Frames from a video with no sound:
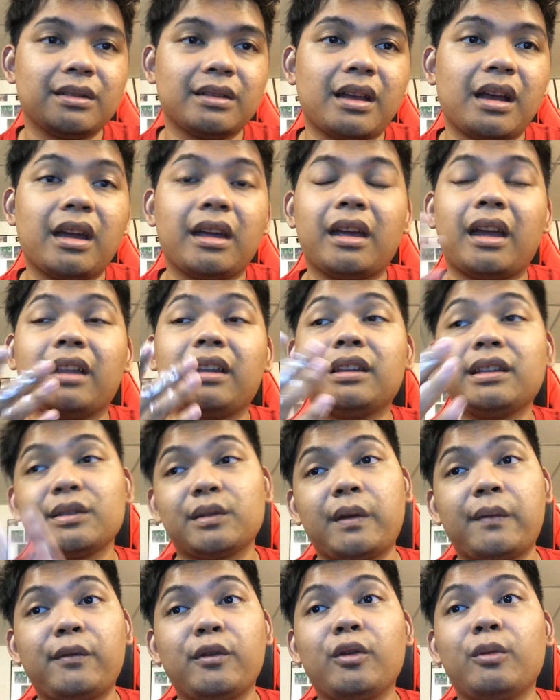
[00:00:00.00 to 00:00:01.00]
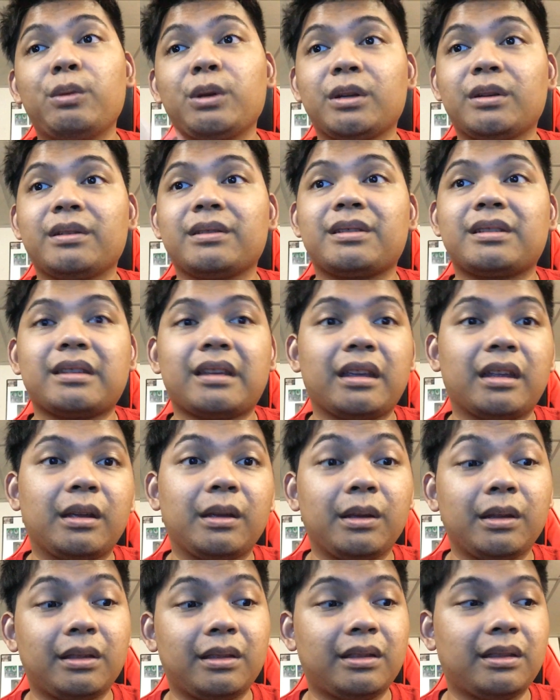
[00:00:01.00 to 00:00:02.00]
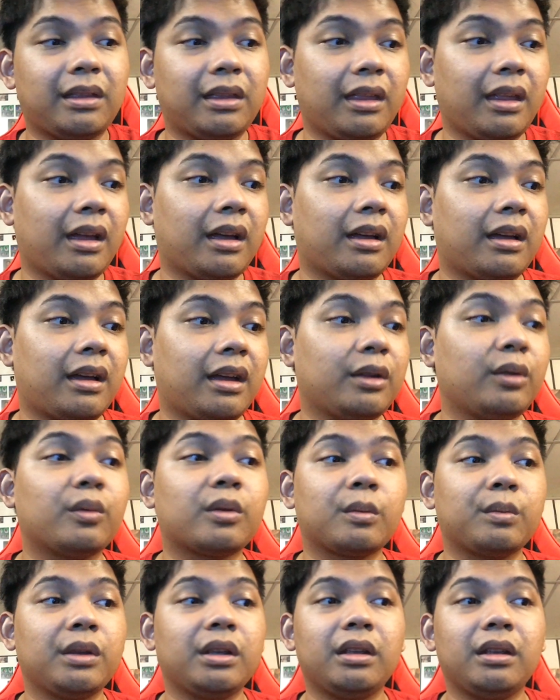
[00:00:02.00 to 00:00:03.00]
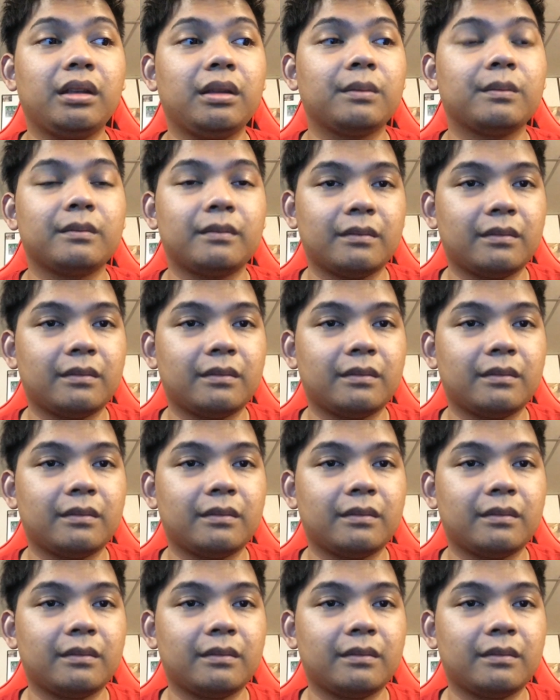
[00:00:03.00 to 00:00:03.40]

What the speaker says: I did this review because I don't want to be.